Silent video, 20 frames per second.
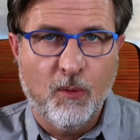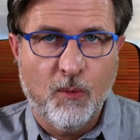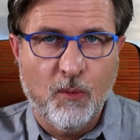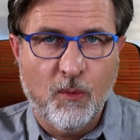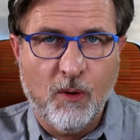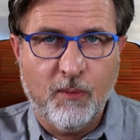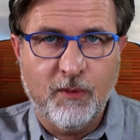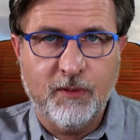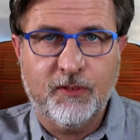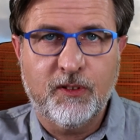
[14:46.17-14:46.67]

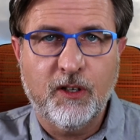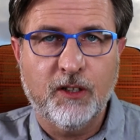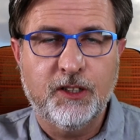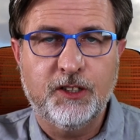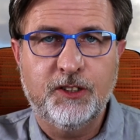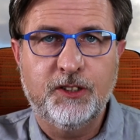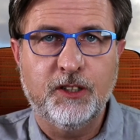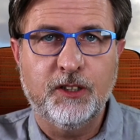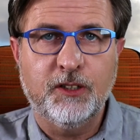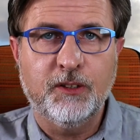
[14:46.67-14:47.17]
what we've got to
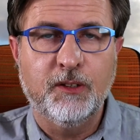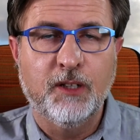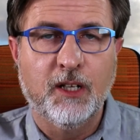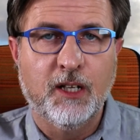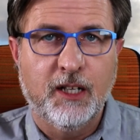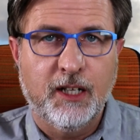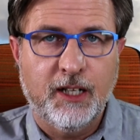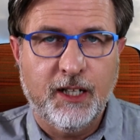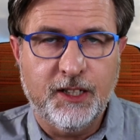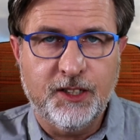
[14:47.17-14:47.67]
do
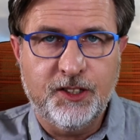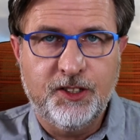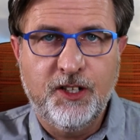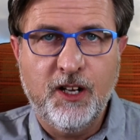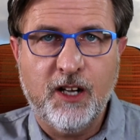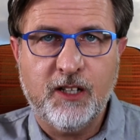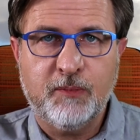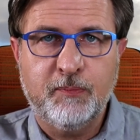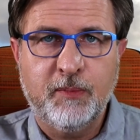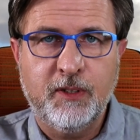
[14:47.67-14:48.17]
is
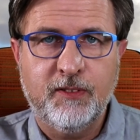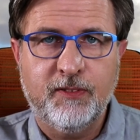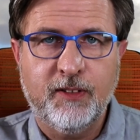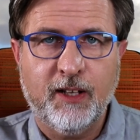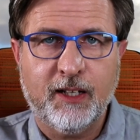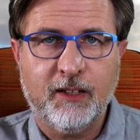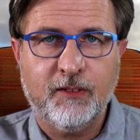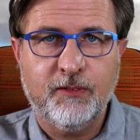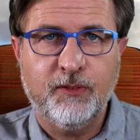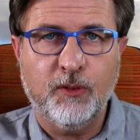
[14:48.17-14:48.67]
just be
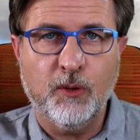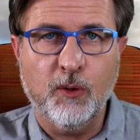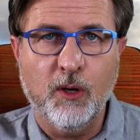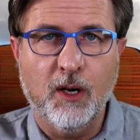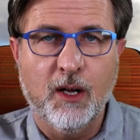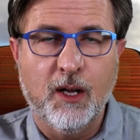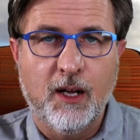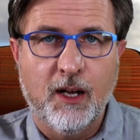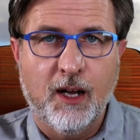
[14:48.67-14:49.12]
thankful.